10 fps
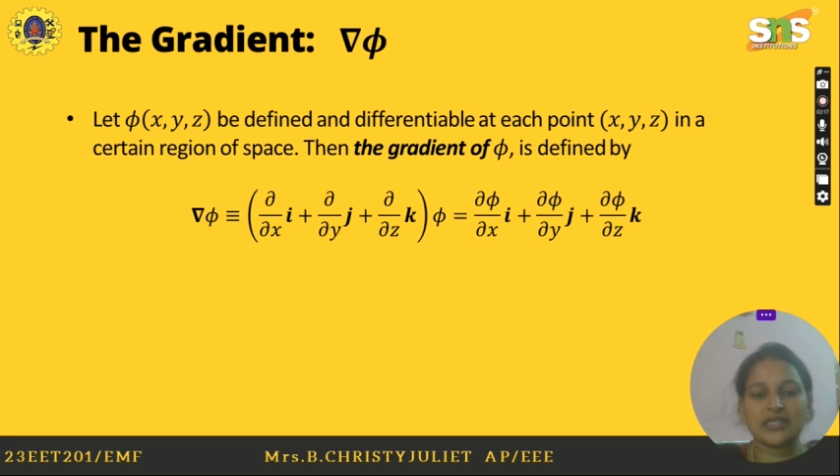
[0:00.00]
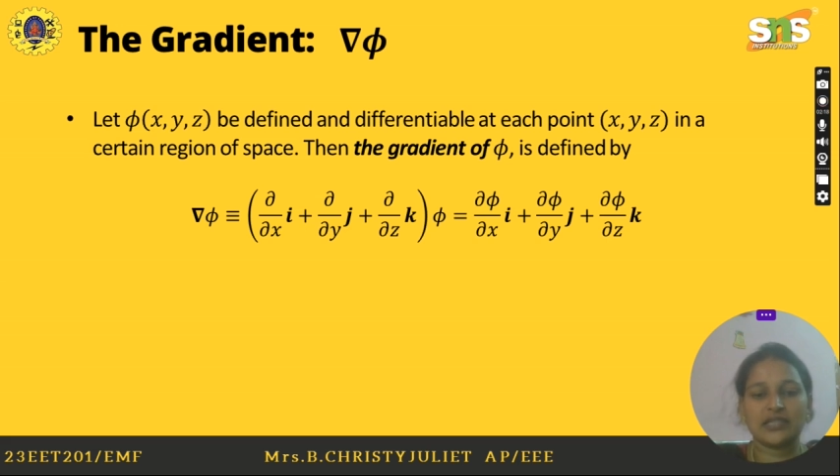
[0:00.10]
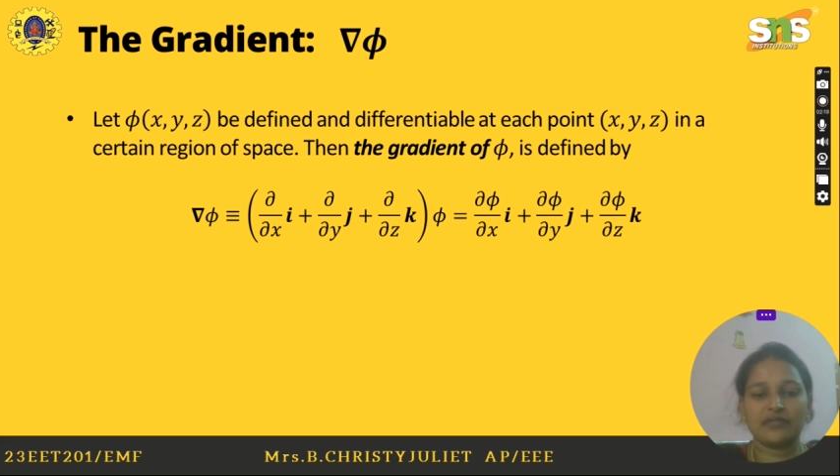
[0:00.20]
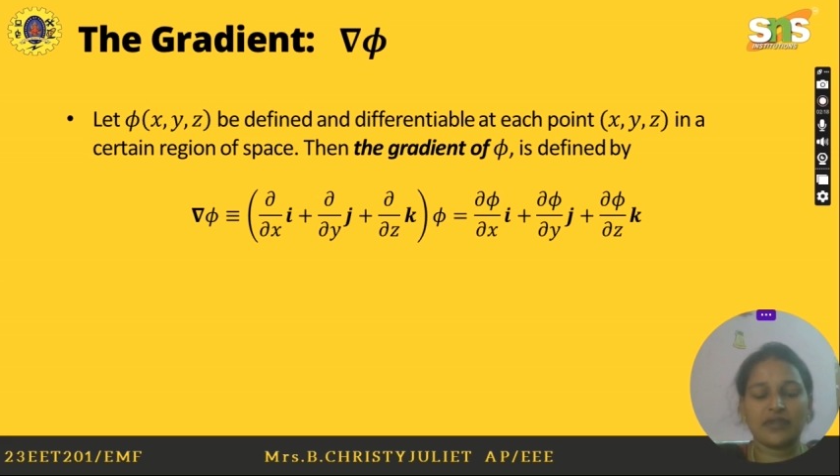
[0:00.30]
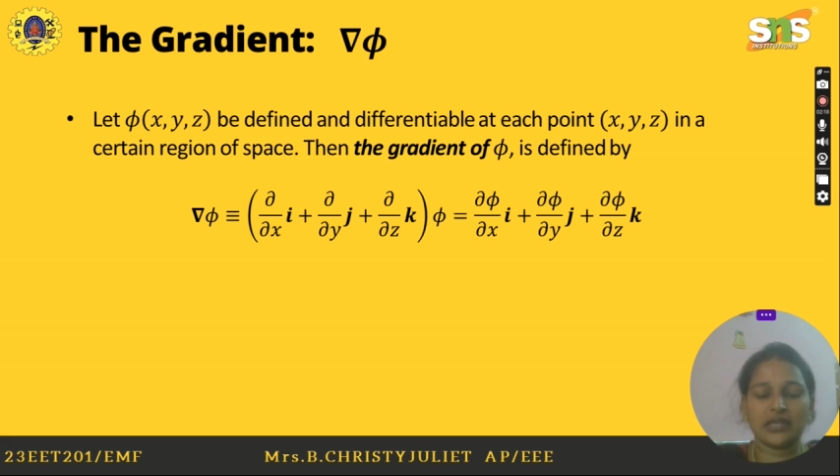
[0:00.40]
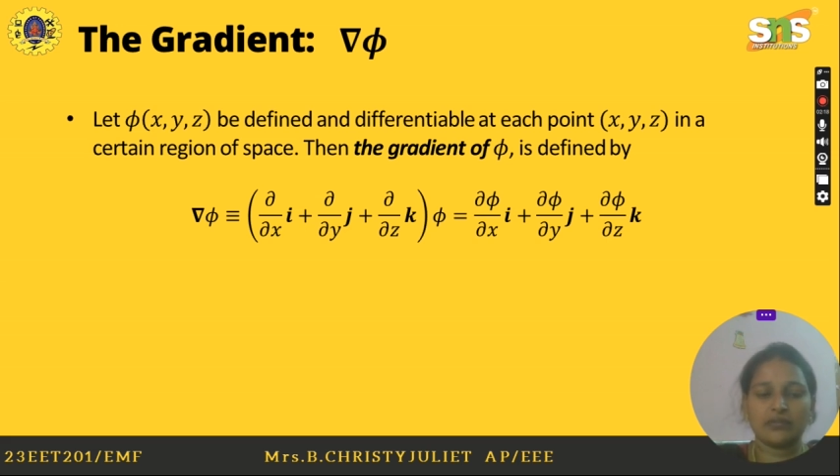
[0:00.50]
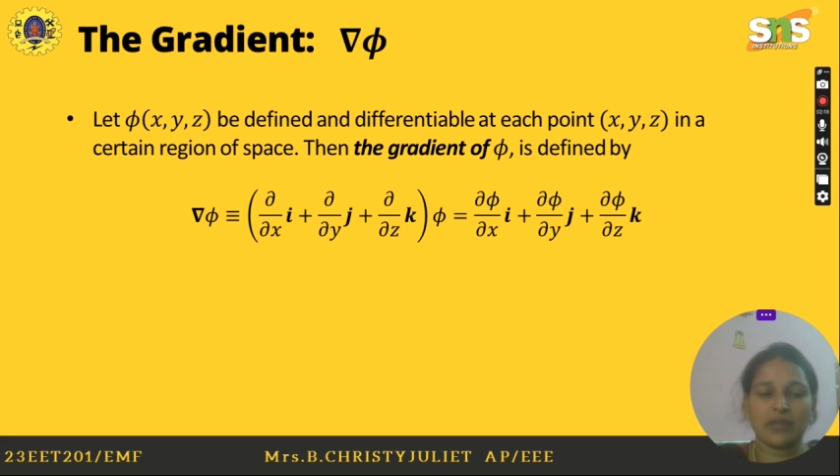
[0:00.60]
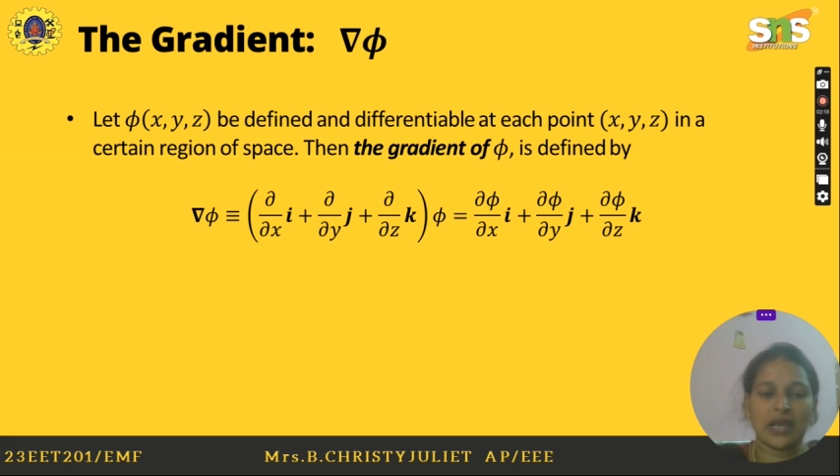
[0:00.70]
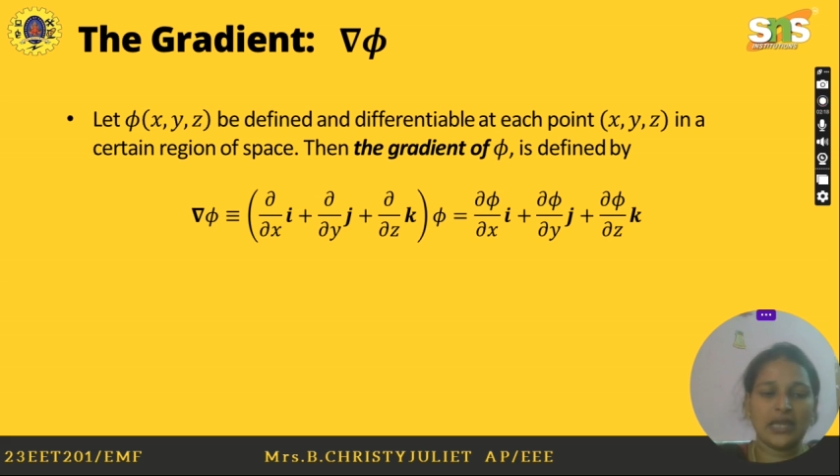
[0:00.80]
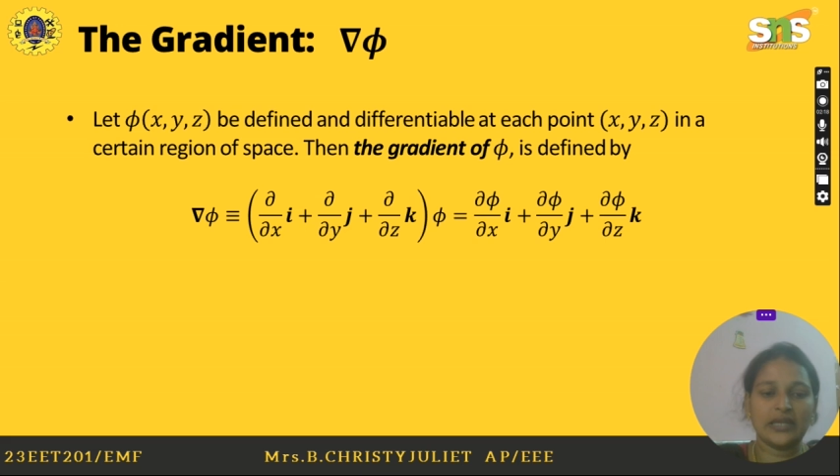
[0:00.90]
defined
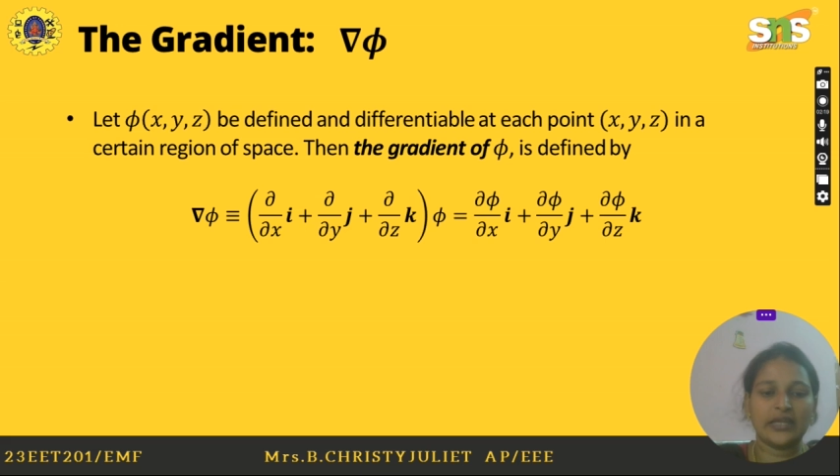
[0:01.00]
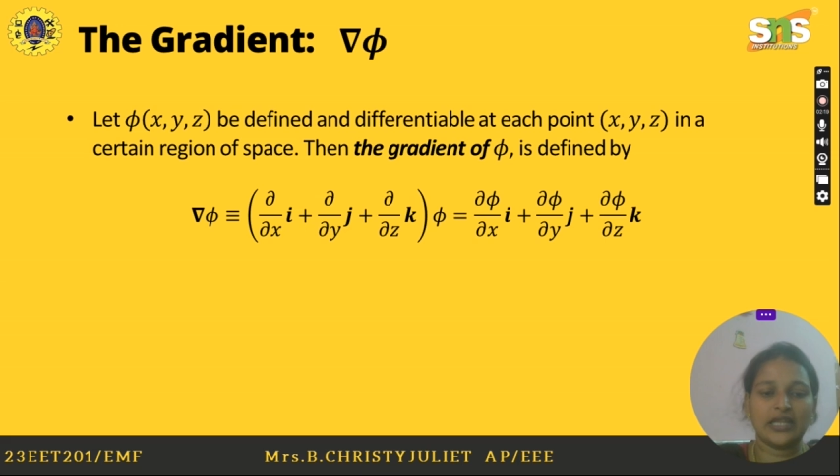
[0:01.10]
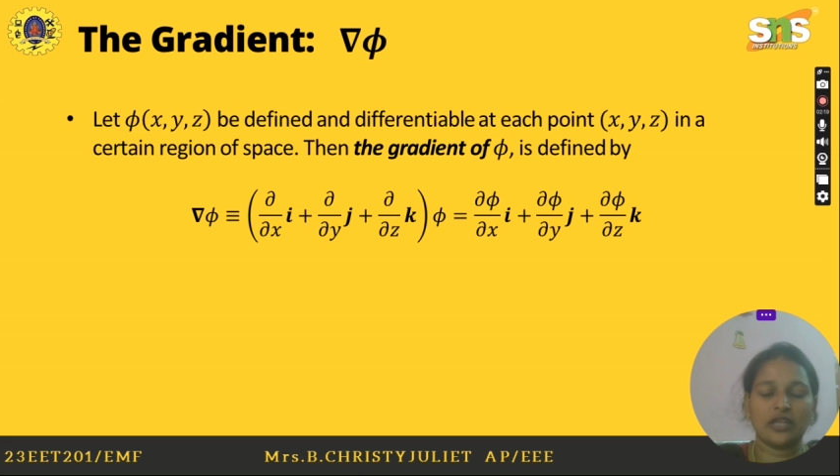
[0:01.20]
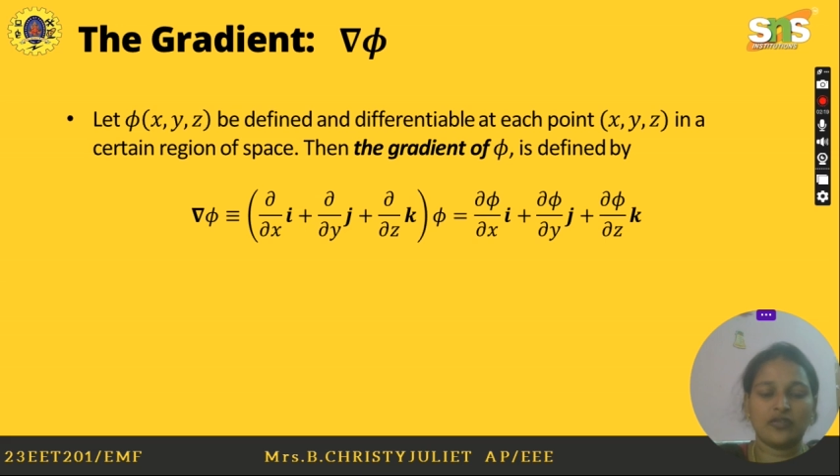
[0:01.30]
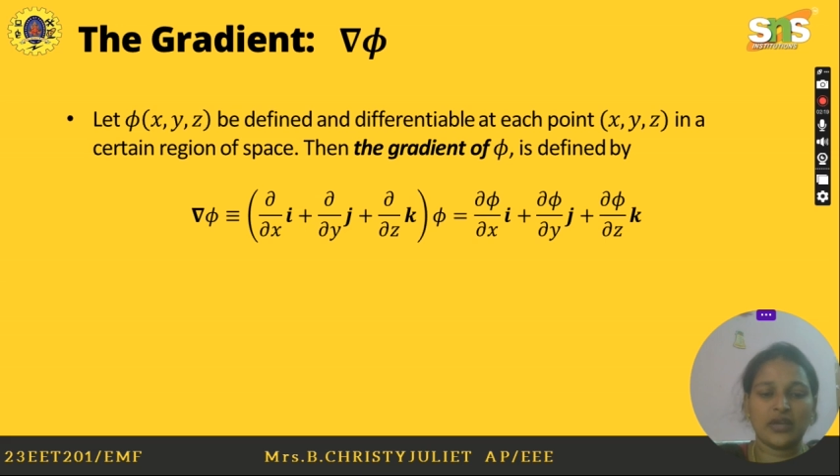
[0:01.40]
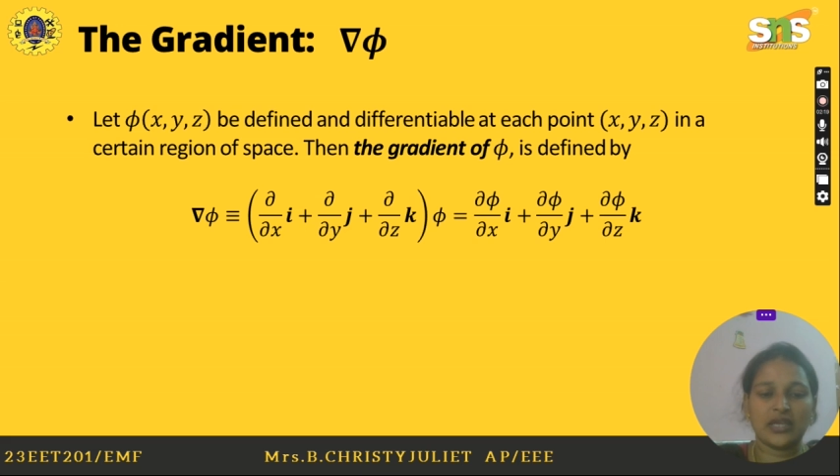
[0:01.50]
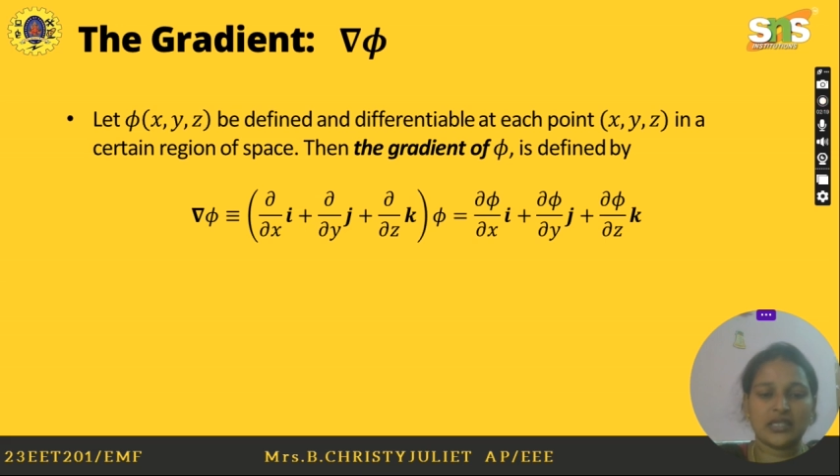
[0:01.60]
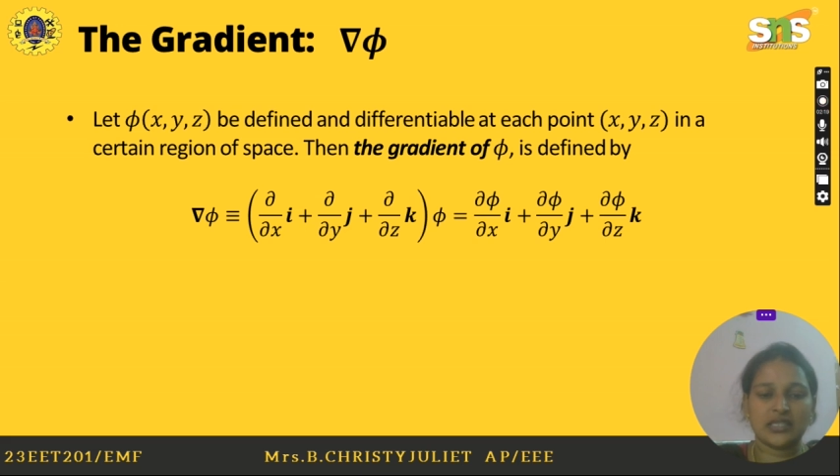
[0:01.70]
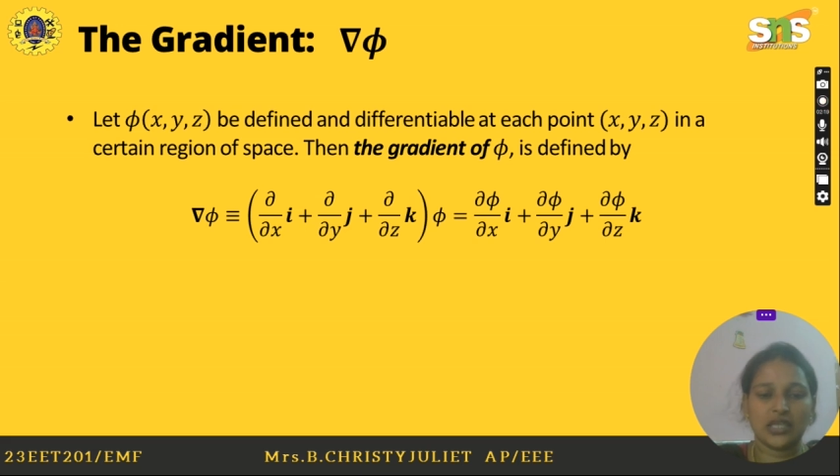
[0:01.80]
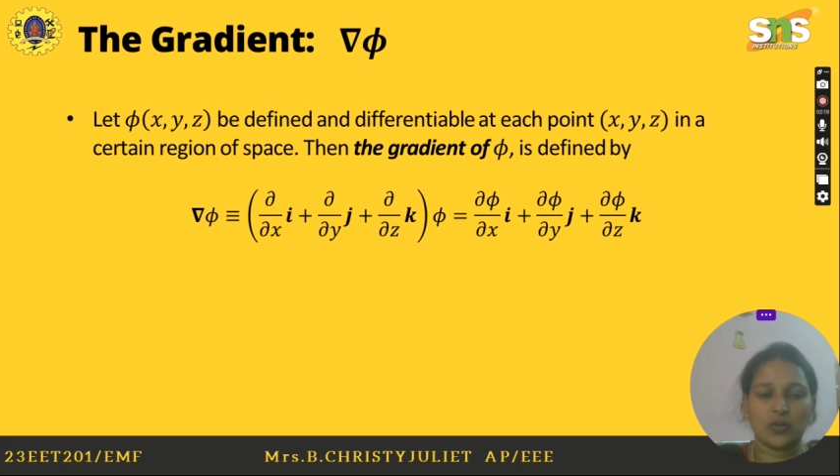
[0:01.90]
by del phi is
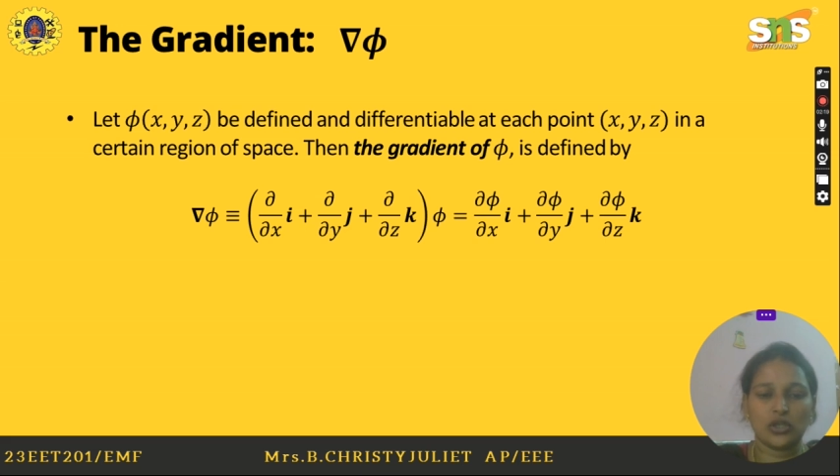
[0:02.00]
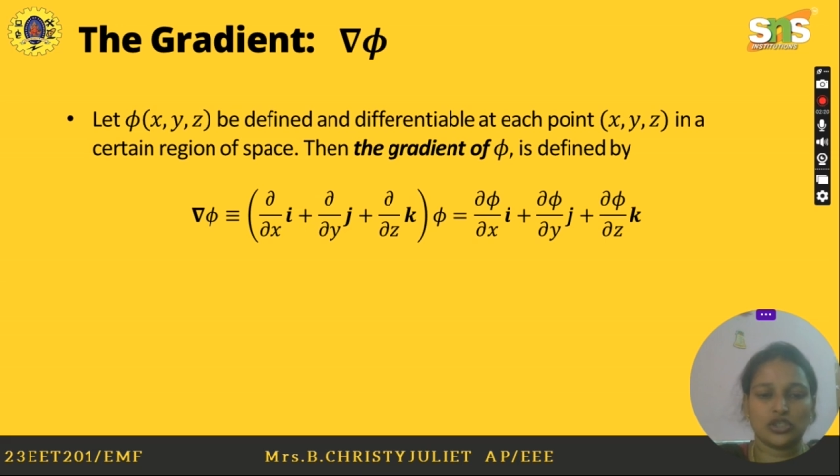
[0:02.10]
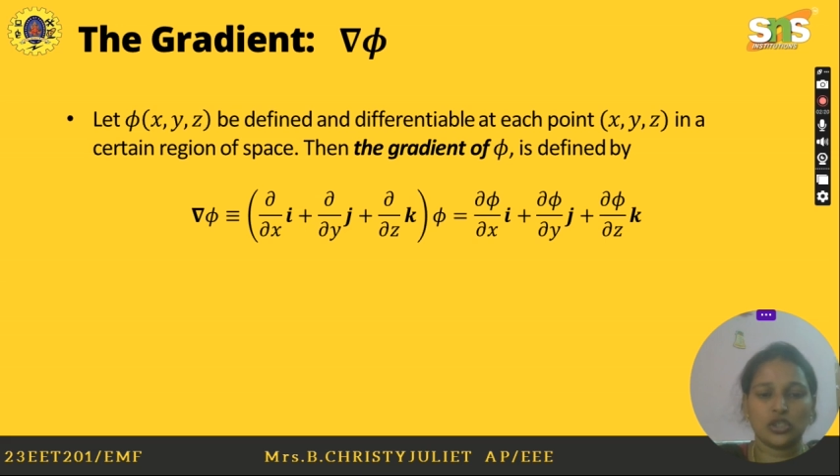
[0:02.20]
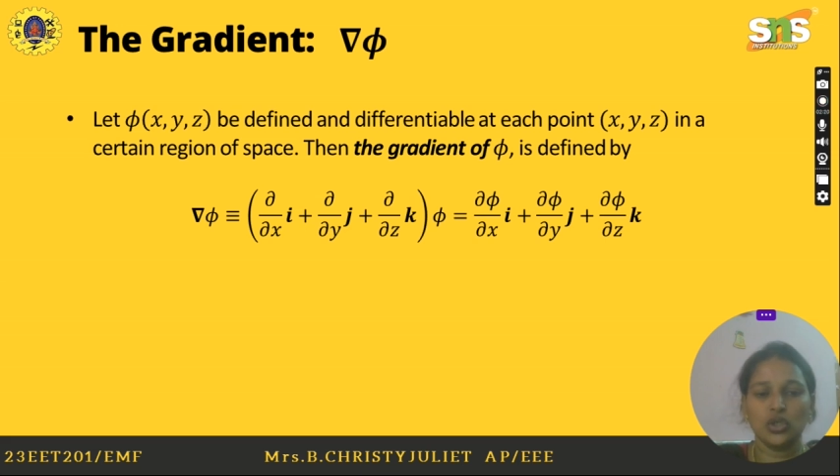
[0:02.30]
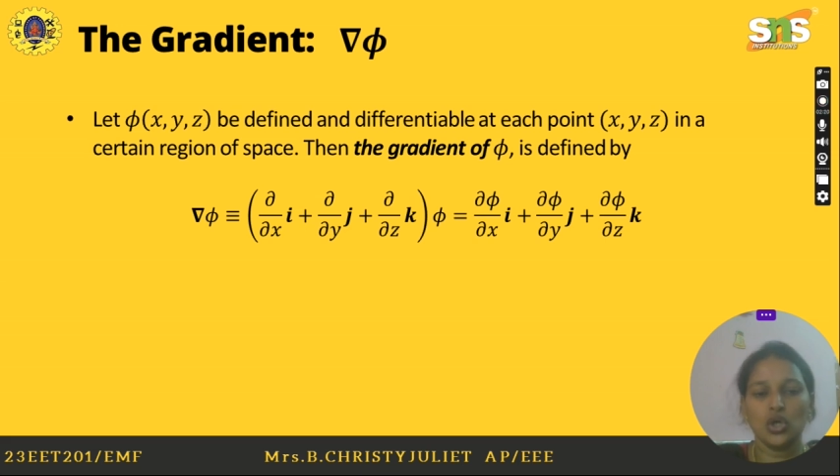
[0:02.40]
equal to